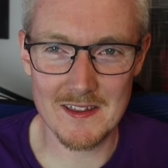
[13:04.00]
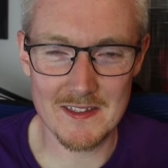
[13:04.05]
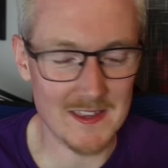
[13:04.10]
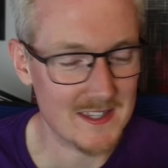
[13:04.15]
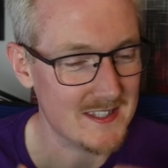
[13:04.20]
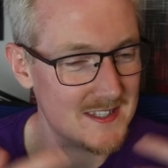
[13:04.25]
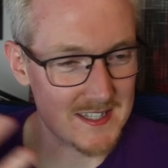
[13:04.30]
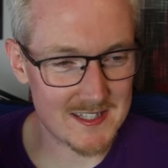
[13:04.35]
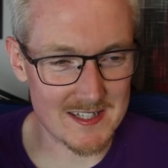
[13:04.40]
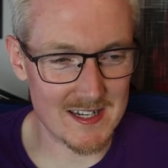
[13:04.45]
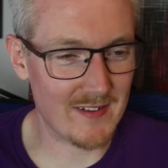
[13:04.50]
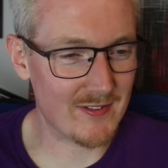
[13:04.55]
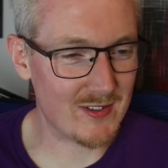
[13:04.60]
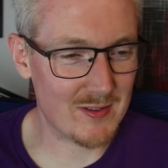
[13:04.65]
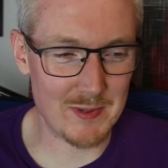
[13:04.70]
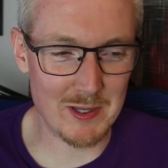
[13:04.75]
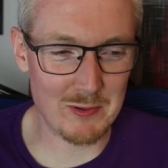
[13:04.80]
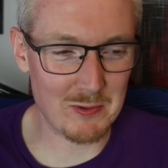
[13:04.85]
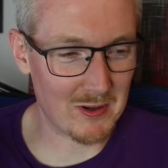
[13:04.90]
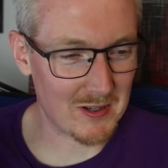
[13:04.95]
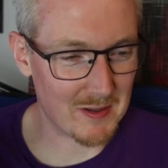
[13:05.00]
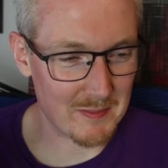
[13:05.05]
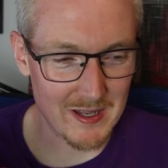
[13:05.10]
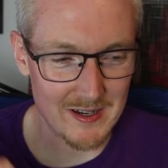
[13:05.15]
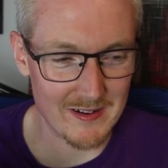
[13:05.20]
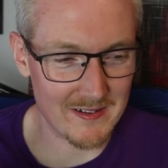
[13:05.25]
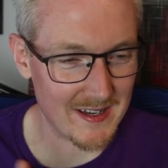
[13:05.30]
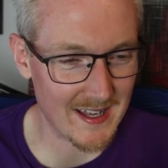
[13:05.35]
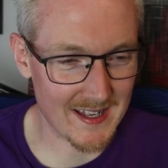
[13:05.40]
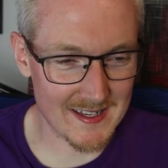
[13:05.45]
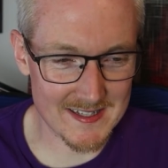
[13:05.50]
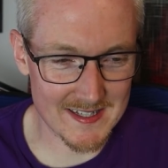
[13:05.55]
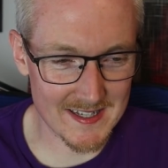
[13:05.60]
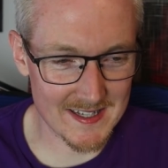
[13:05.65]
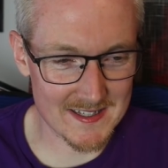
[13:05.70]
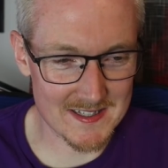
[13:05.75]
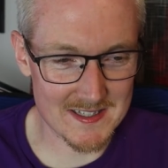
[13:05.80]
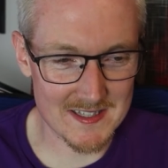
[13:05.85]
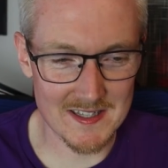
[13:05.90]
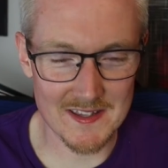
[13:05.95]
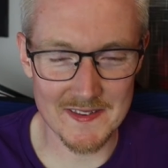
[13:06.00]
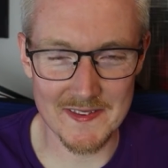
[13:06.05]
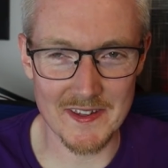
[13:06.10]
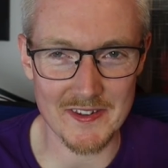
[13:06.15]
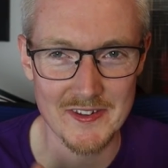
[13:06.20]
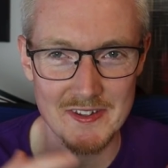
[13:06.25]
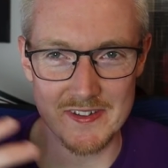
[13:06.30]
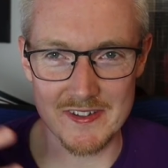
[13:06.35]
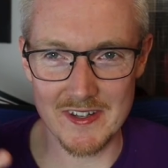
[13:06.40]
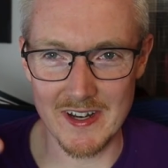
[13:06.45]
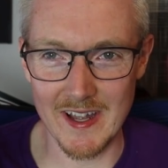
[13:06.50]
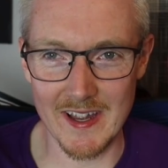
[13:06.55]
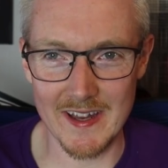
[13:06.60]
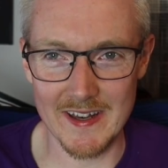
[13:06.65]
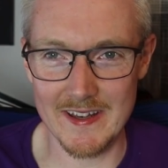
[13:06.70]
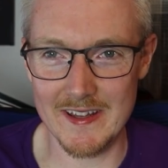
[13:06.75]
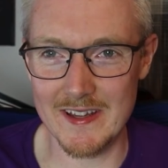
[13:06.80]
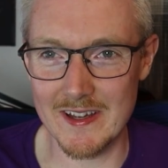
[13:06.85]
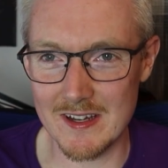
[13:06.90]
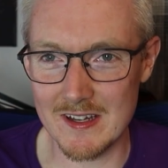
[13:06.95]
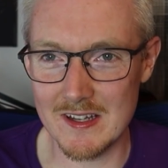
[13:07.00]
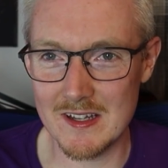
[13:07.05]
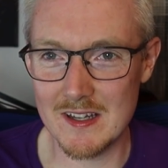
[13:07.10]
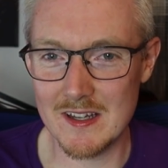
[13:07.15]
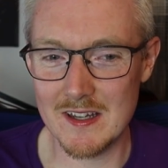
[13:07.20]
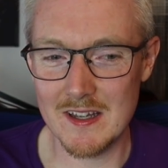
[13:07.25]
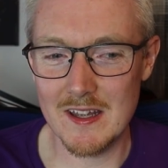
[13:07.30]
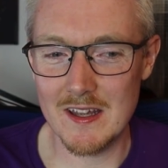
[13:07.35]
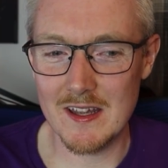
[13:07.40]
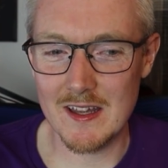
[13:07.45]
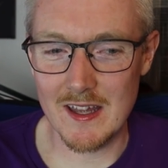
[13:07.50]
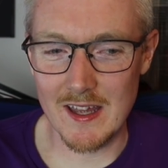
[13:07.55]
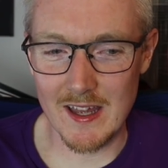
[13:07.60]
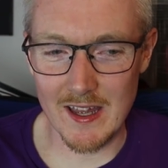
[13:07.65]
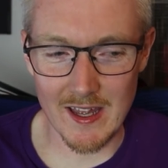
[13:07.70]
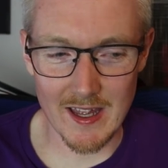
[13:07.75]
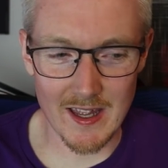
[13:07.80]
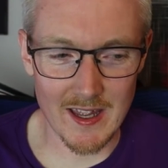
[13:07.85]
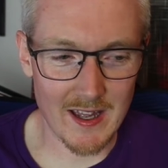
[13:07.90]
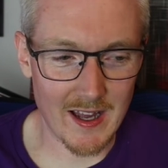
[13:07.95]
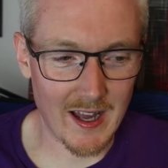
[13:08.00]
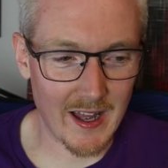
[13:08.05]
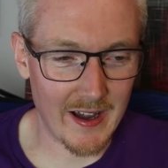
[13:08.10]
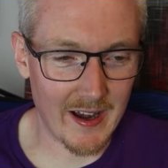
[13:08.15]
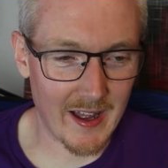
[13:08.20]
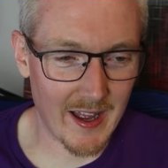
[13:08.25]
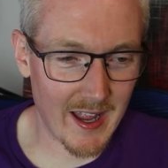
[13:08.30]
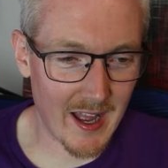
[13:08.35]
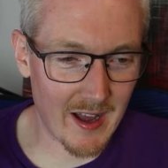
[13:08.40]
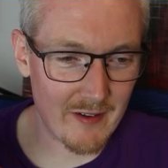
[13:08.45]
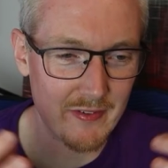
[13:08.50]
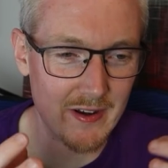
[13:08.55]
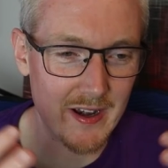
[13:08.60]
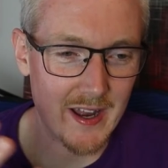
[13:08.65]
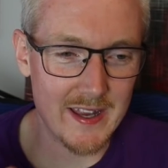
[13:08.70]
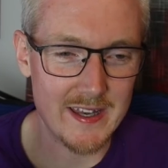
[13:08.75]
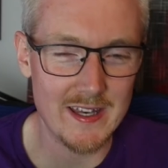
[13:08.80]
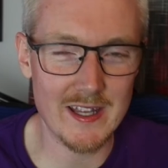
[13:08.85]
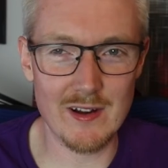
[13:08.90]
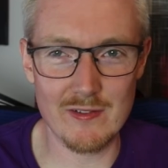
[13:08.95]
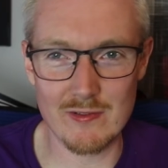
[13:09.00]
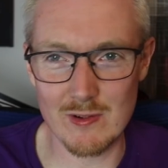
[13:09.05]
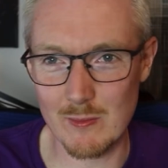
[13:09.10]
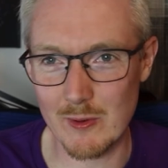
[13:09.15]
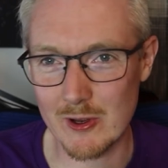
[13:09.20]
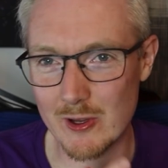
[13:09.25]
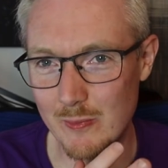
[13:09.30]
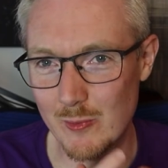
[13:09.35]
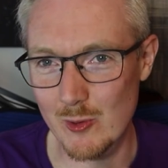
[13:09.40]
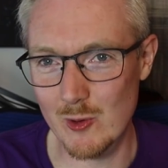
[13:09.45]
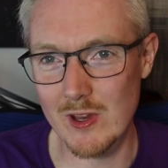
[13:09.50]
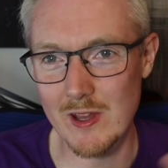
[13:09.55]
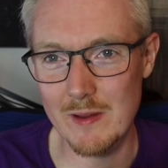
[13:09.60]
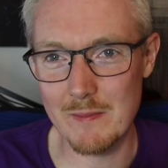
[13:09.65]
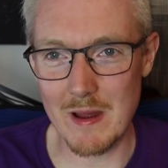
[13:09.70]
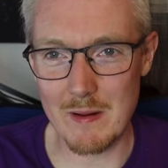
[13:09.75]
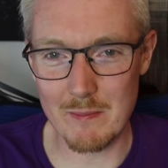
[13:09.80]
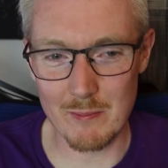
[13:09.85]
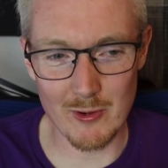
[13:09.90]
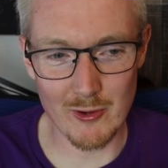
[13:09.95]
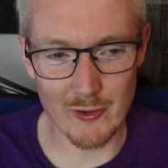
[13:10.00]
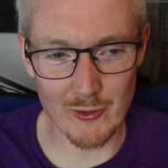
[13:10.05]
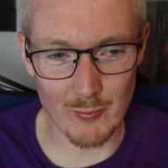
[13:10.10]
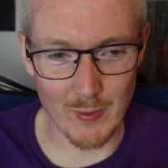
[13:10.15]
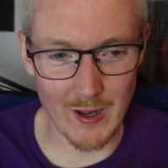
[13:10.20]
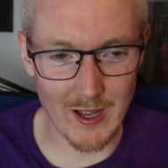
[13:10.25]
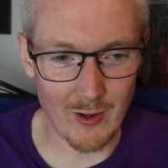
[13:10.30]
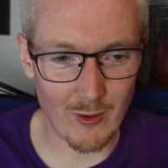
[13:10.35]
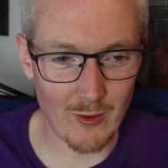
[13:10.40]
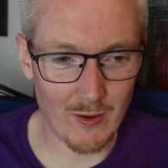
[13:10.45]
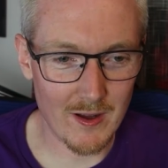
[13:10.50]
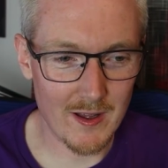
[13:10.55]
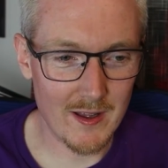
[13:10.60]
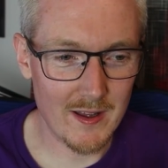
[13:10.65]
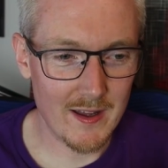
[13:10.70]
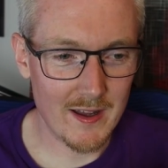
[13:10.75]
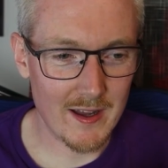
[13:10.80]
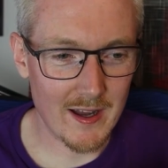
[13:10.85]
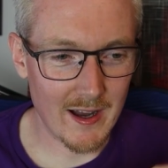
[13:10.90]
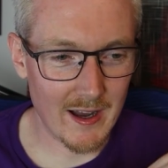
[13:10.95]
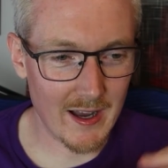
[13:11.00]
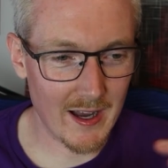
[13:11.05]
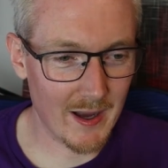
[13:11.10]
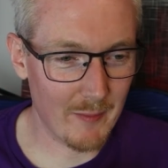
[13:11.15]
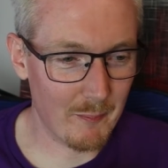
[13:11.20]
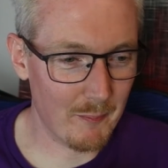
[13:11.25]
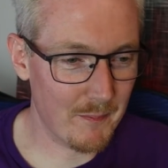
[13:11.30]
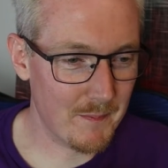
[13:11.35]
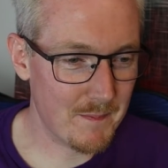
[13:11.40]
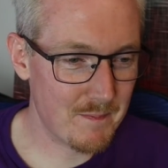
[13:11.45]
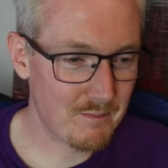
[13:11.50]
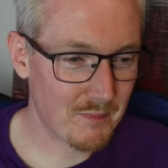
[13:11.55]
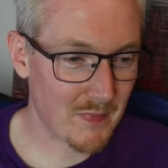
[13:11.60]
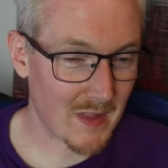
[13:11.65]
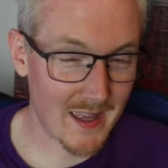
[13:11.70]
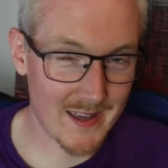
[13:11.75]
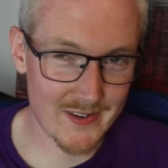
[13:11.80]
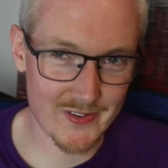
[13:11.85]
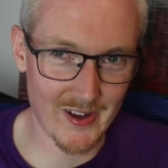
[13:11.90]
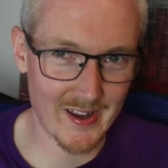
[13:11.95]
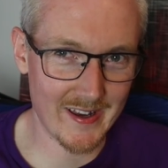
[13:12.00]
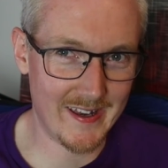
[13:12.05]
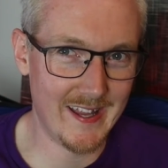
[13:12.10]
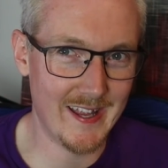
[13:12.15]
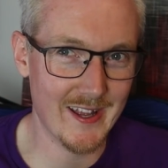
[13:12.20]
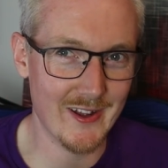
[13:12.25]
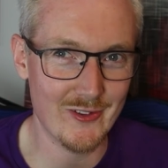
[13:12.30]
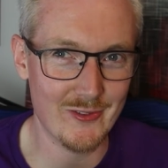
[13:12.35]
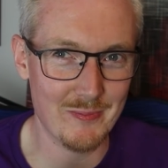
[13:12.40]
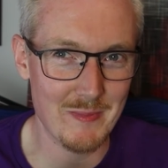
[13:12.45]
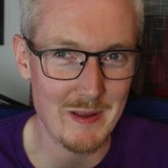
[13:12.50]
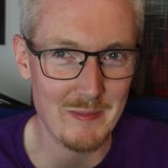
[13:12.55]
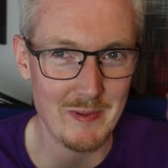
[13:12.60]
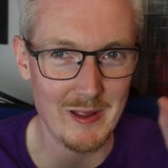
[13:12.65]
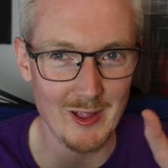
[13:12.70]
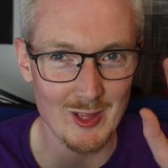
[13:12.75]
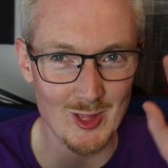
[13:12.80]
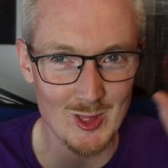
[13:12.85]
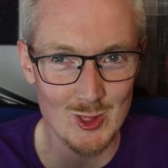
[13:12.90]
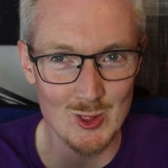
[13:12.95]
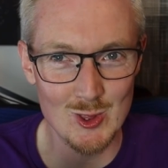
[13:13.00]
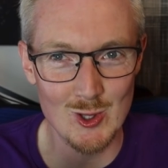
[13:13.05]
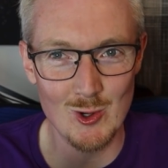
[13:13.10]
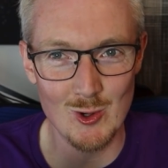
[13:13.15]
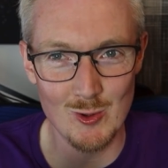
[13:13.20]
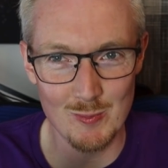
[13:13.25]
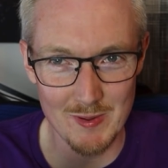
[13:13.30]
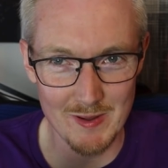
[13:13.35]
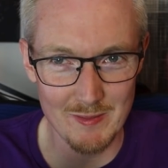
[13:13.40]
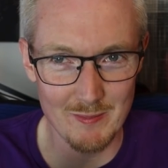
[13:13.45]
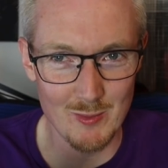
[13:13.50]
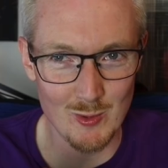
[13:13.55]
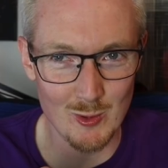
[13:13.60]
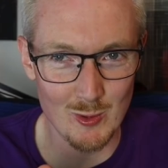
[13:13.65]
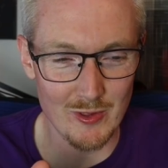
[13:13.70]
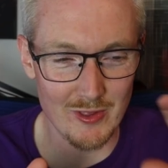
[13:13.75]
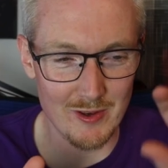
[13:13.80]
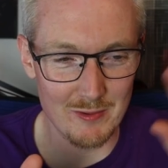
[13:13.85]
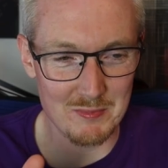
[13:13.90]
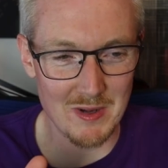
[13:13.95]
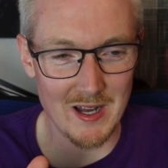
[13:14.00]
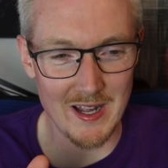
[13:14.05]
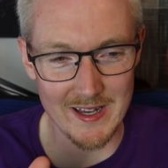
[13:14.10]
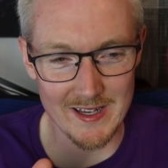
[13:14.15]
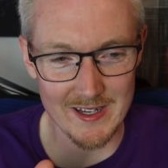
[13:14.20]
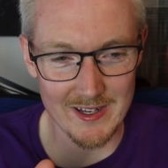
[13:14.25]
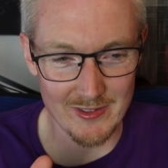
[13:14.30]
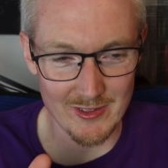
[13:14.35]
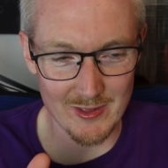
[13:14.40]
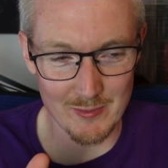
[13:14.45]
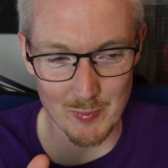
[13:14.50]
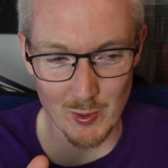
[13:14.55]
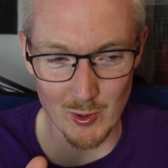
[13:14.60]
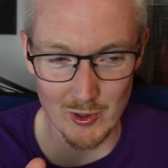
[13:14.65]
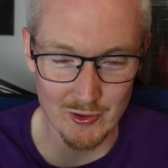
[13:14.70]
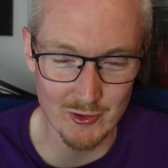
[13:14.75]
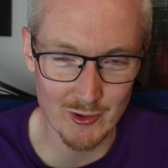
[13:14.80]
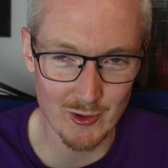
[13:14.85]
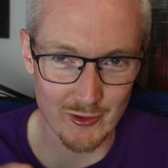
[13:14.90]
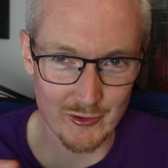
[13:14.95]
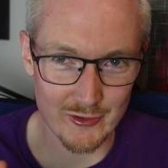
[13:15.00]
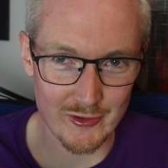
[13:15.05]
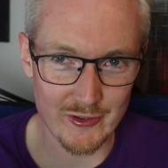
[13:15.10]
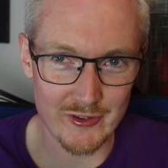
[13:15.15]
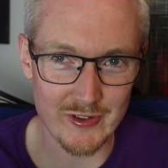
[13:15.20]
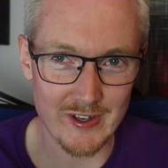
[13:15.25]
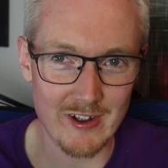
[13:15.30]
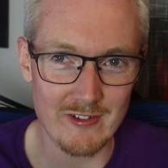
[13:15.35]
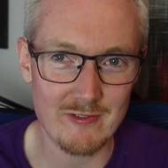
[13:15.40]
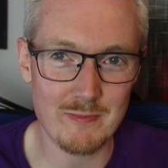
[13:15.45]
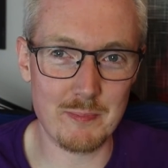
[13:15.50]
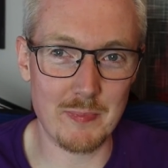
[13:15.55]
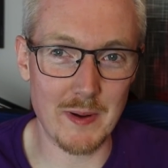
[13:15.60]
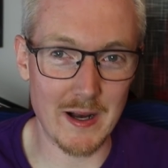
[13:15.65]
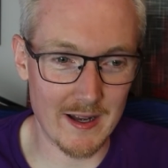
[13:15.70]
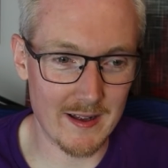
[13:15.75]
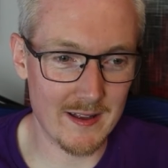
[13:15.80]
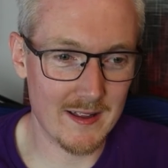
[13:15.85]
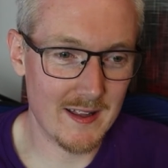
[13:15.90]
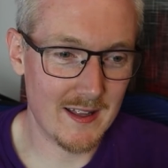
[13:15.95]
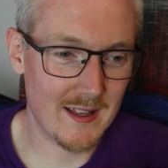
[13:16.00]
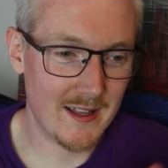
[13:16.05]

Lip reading: what Commander Dante is. This is an idea, and I have an idea from a community member as well. His idea is maybe a little bit more than mine at the points cost and stuff, but